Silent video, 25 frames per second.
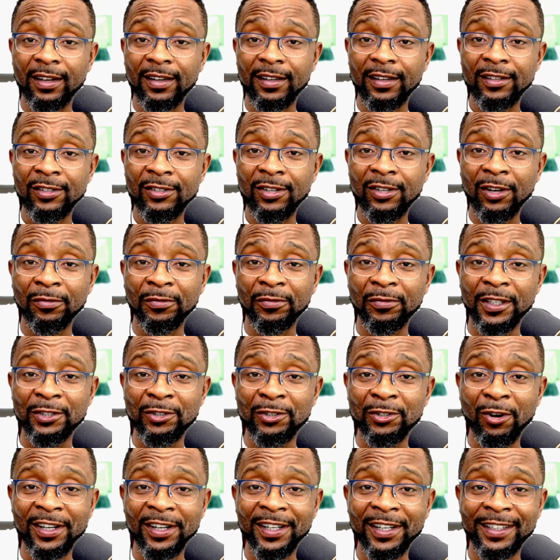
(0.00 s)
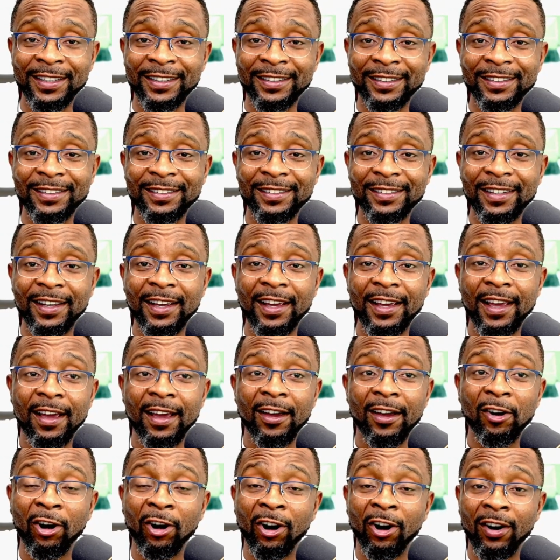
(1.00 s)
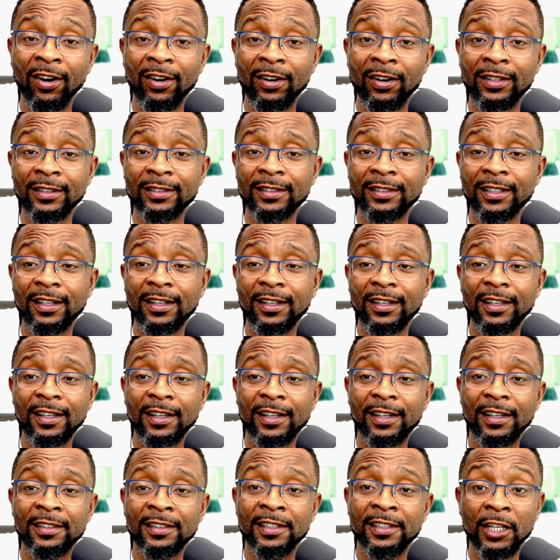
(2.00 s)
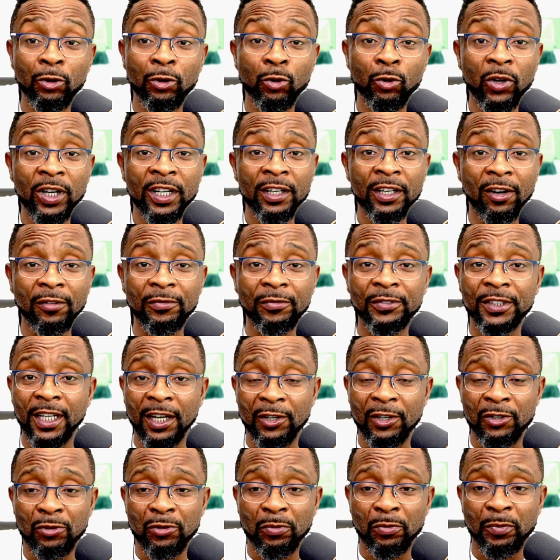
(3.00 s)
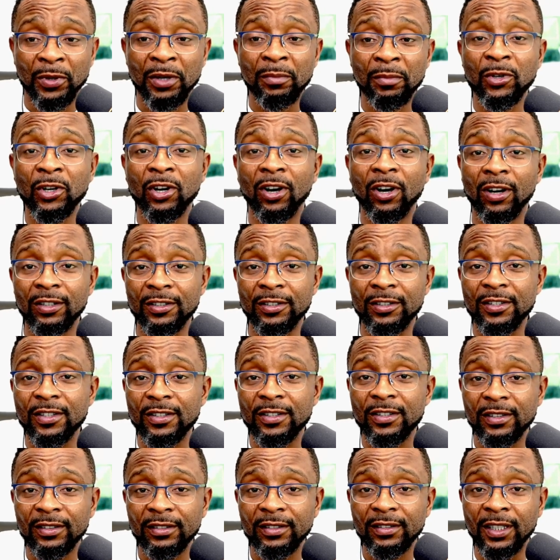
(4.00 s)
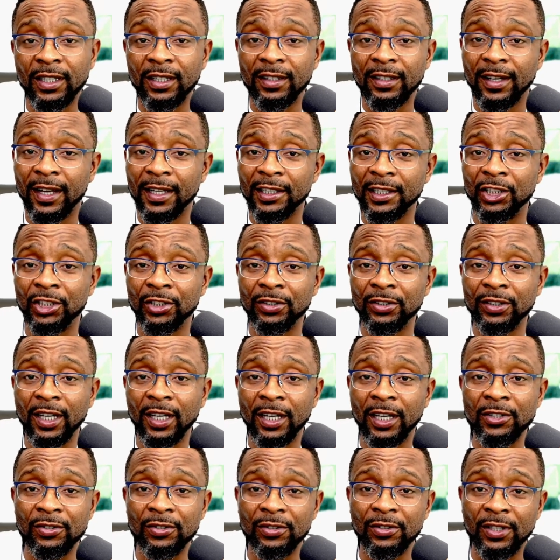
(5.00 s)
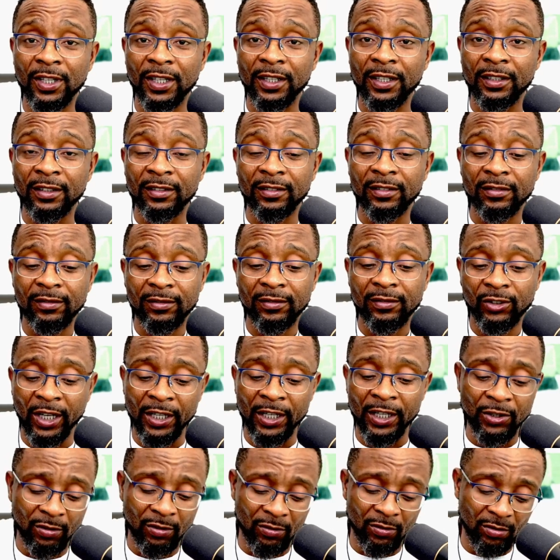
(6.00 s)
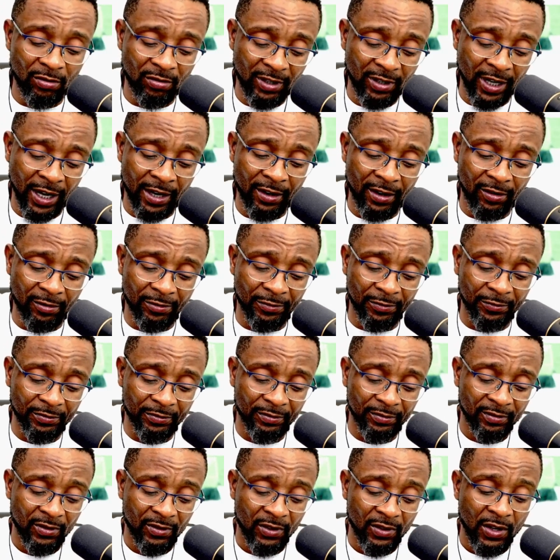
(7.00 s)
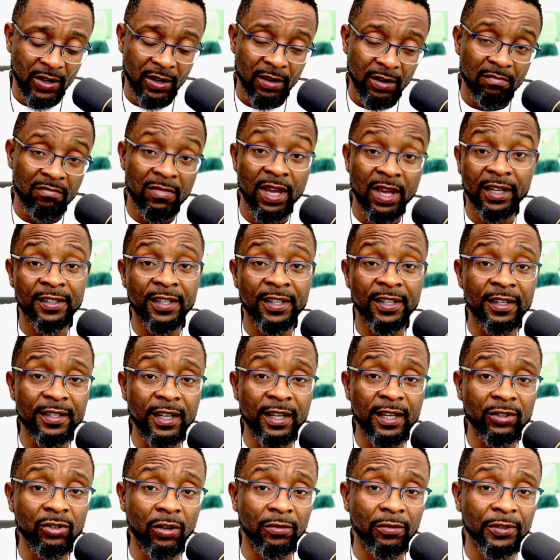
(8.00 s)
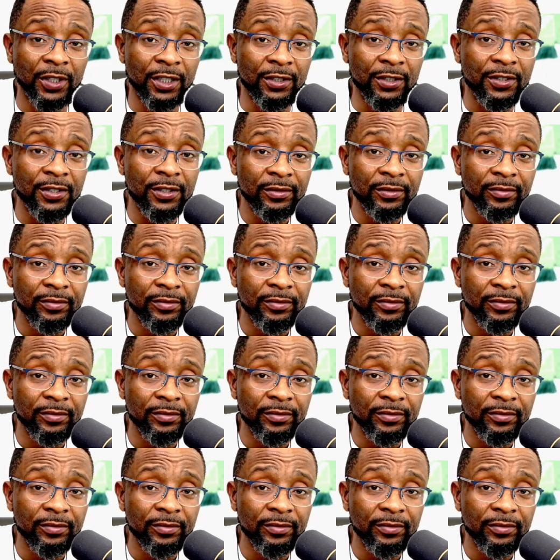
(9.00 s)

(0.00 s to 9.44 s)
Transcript: sort of talking on the ruling of their Supreme Court in Nigeria today, trying to kind of make sense out of it,